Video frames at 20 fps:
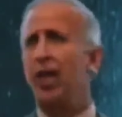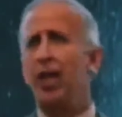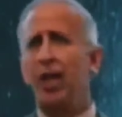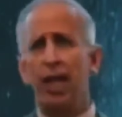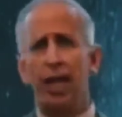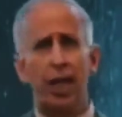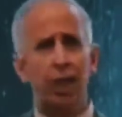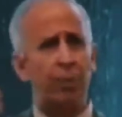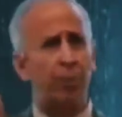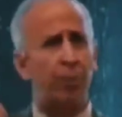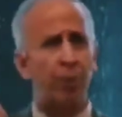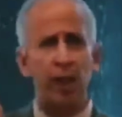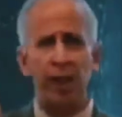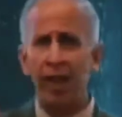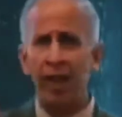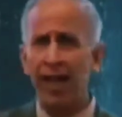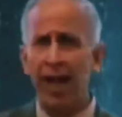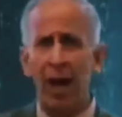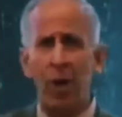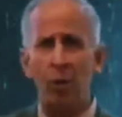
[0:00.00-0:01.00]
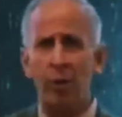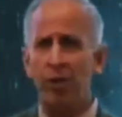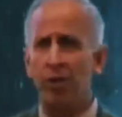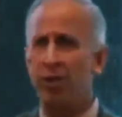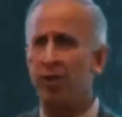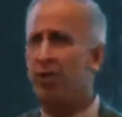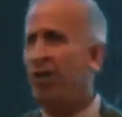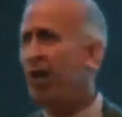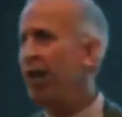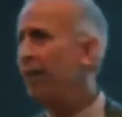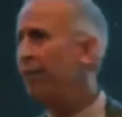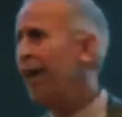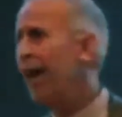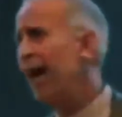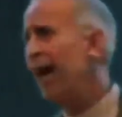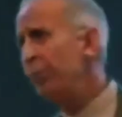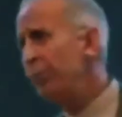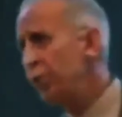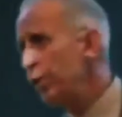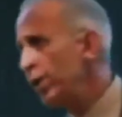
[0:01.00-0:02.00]
It's bringing out what's inside of me. I'm
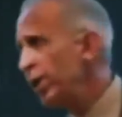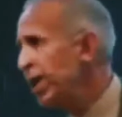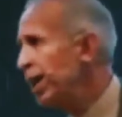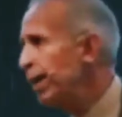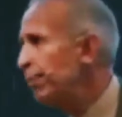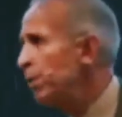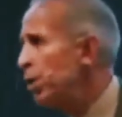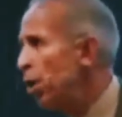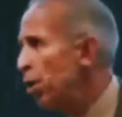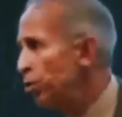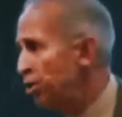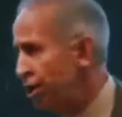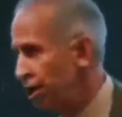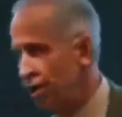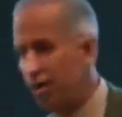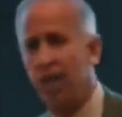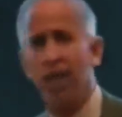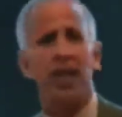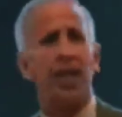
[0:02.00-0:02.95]
doing hypnosis.